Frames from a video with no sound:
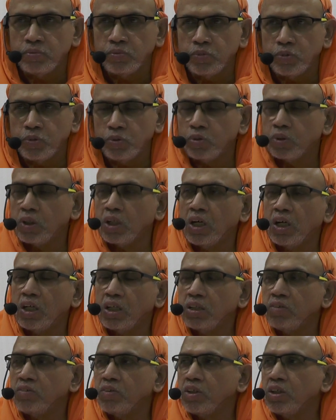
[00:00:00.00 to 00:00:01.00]
You
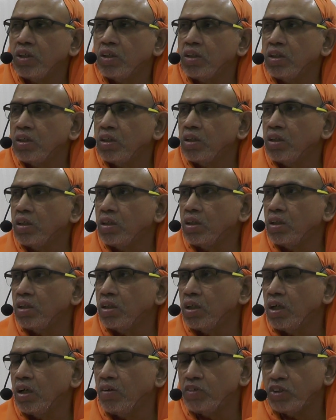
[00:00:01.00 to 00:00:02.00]
cannot even
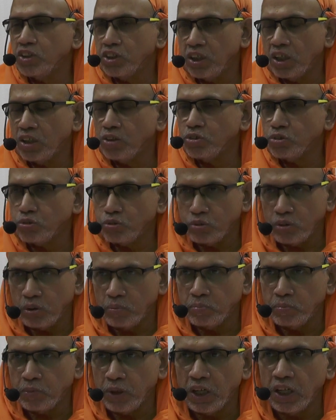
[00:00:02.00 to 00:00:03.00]
have a chance to
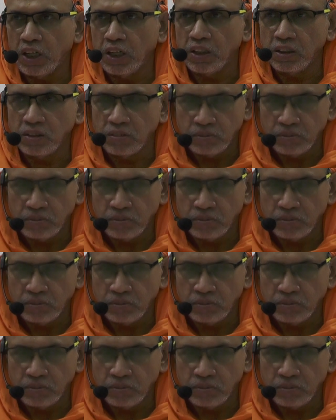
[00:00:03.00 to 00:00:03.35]
complain.